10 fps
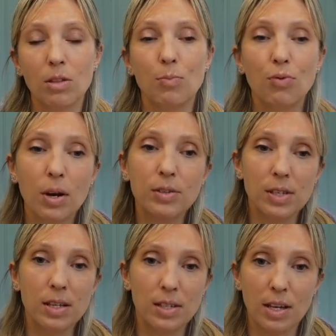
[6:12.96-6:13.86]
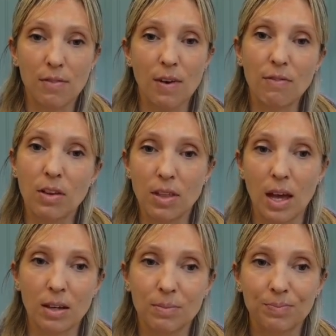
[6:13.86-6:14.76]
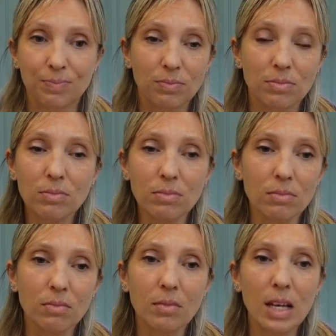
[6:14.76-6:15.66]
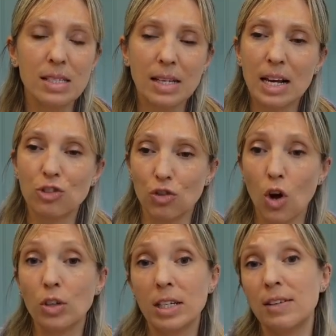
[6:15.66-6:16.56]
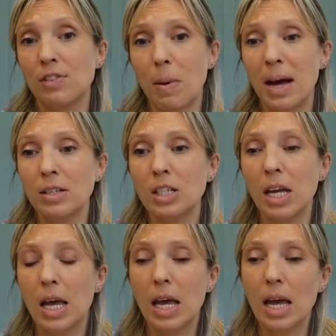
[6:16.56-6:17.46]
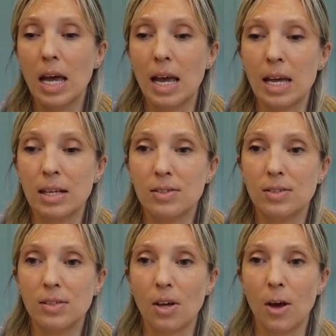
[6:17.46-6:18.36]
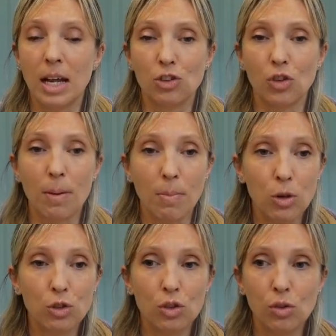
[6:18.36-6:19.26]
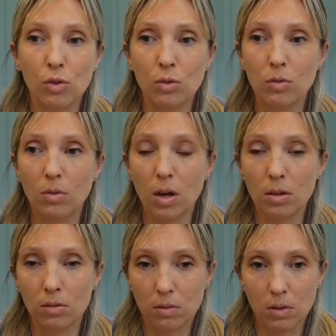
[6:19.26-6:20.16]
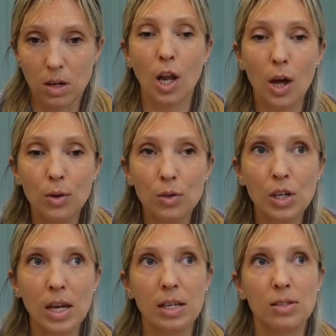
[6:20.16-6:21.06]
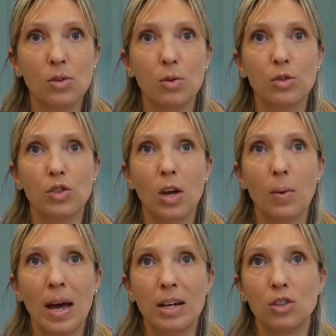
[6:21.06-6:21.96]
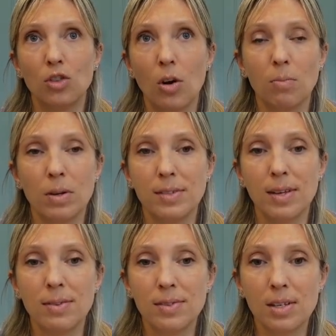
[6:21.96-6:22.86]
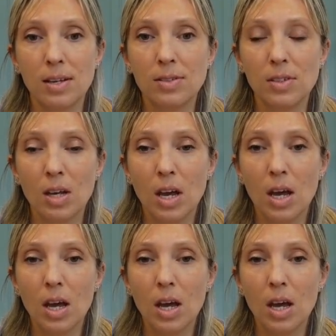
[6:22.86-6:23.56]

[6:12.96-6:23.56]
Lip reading: the processing of everything is an extra cognitive demand. It's an extra emotional load. It's also extra on my senses.